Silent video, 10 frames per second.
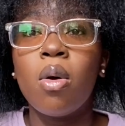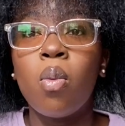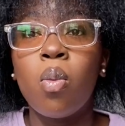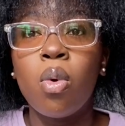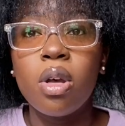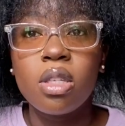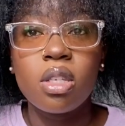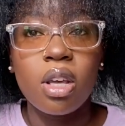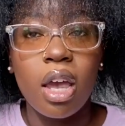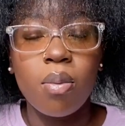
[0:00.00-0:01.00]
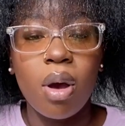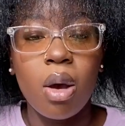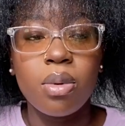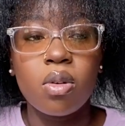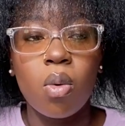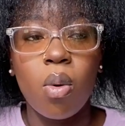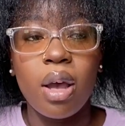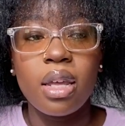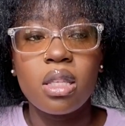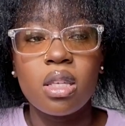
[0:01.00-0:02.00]
was the type where I was
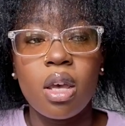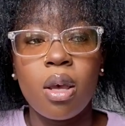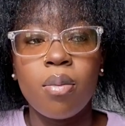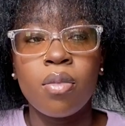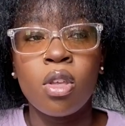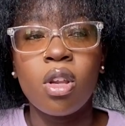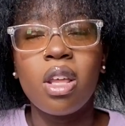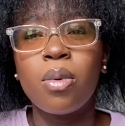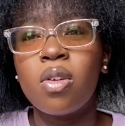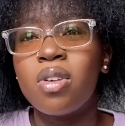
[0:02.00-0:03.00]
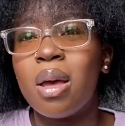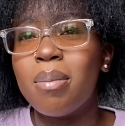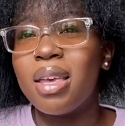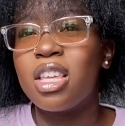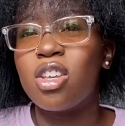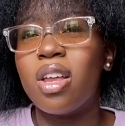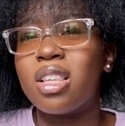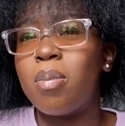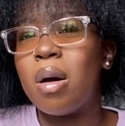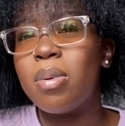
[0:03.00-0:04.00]
quite, you know, like when you're in that mix, you're like
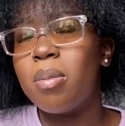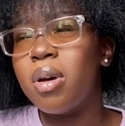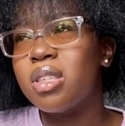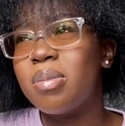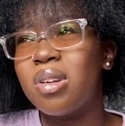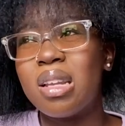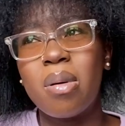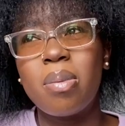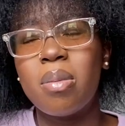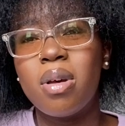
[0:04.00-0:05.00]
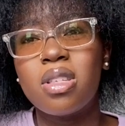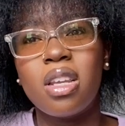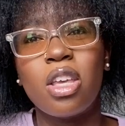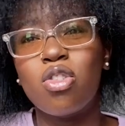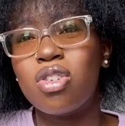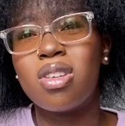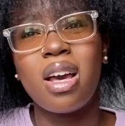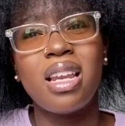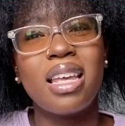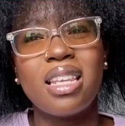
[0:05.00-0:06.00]
the popular person, but not the popular person. Like, you're just
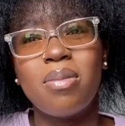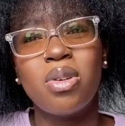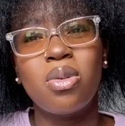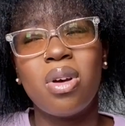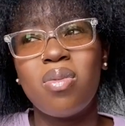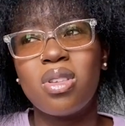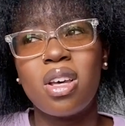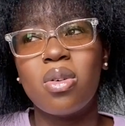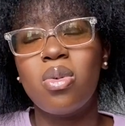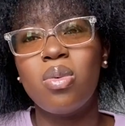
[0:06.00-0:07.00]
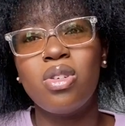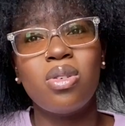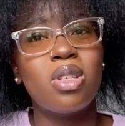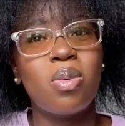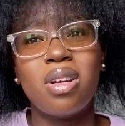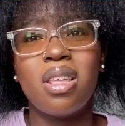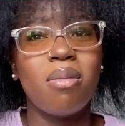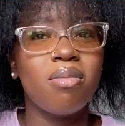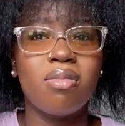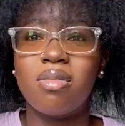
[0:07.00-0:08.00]
kind of like in the middle. Everyone's kind of cool with you. It's one of
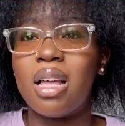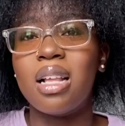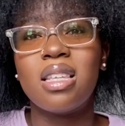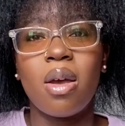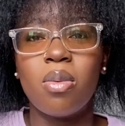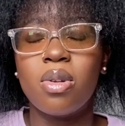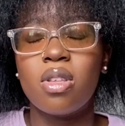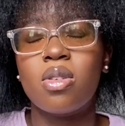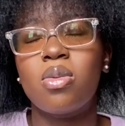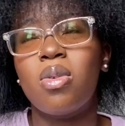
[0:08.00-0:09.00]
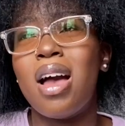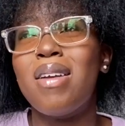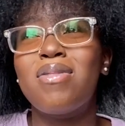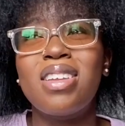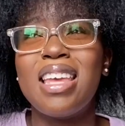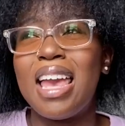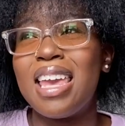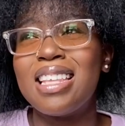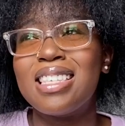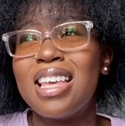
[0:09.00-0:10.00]
them. That's how it was in school. I really
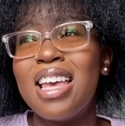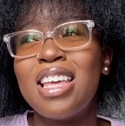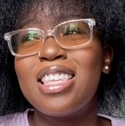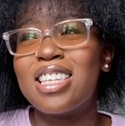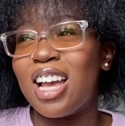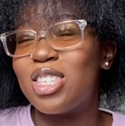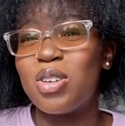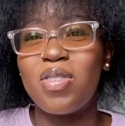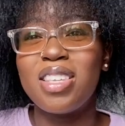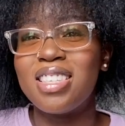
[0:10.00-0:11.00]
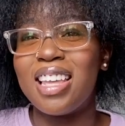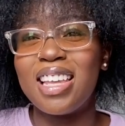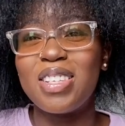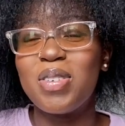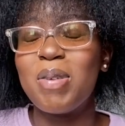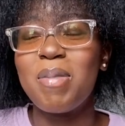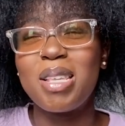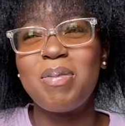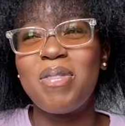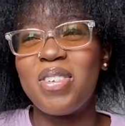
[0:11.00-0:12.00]
hate these categories, like, in school. It
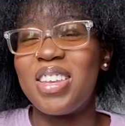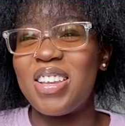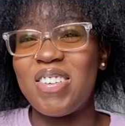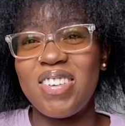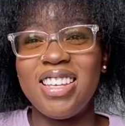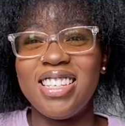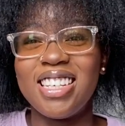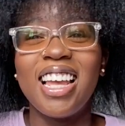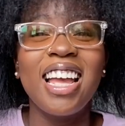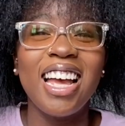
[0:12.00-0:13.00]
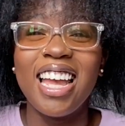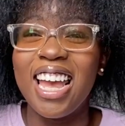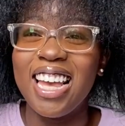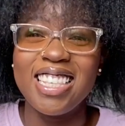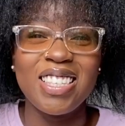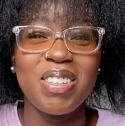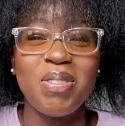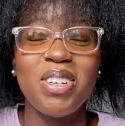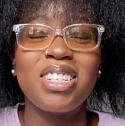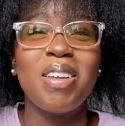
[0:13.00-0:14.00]
makes me fucking cringe. I hate it so
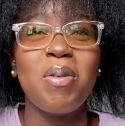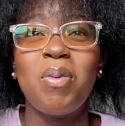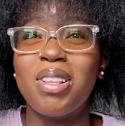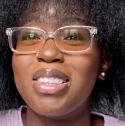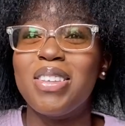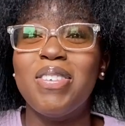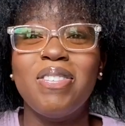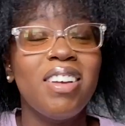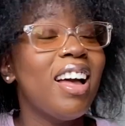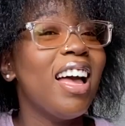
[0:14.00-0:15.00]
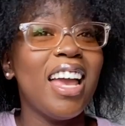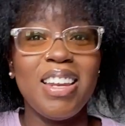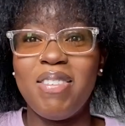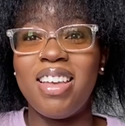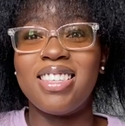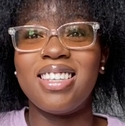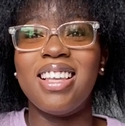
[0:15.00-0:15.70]
much. Like, what the? Anyways,